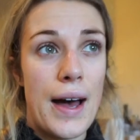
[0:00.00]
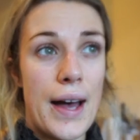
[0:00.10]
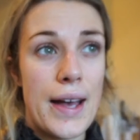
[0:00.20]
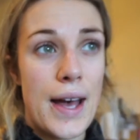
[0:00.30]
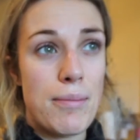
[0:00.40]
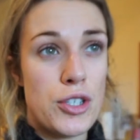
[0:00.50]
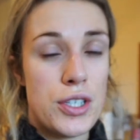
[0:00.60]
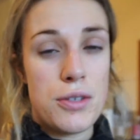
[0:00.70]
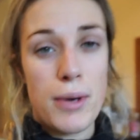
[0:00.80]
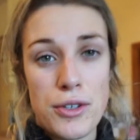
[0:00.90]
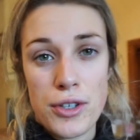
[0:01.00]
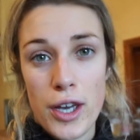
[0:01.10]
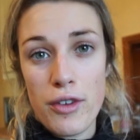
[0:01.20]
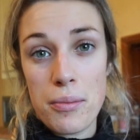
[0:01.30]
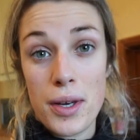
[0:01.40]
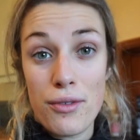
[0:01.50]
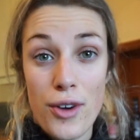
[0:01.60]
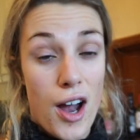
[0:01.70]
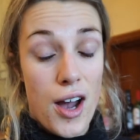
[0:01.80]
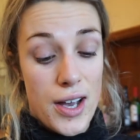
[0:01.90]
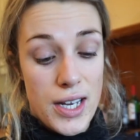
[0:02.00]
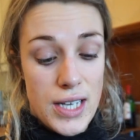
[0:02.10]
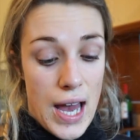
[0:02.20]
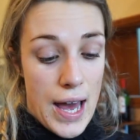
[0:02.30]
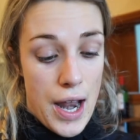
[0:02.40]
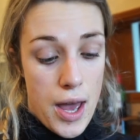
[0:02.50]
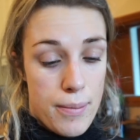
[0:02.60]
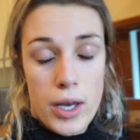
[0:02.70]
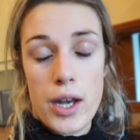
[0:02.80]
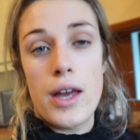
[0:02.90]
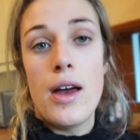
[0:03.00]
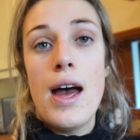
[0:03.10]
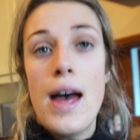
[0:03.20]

I am just about to go for my ride, and I'm gonna